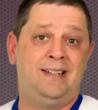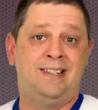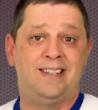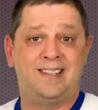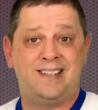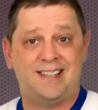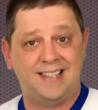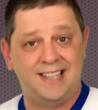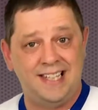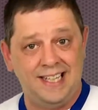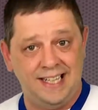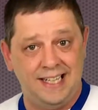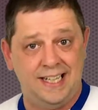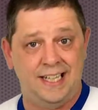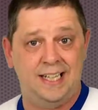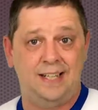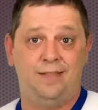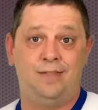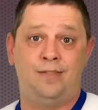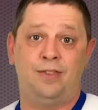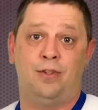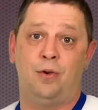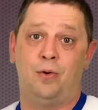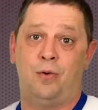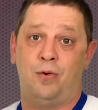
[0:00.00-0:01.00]

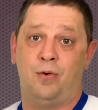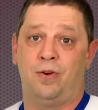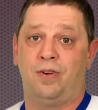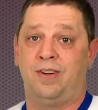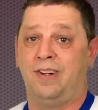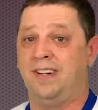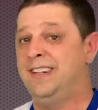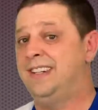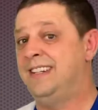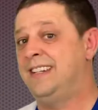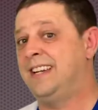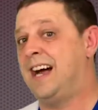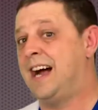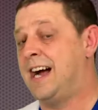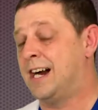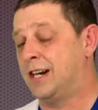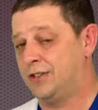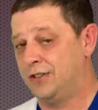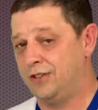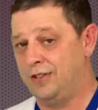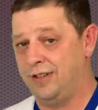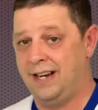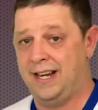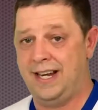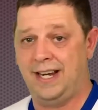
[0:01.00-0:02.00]
deceived or
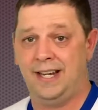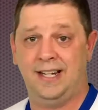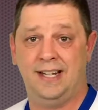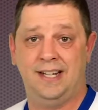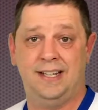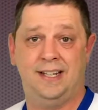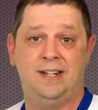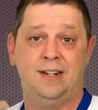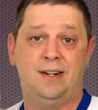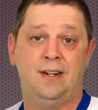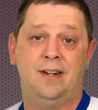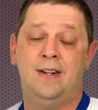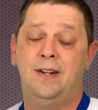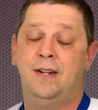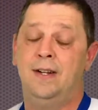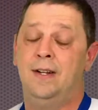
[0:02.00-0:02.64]
indoctrinated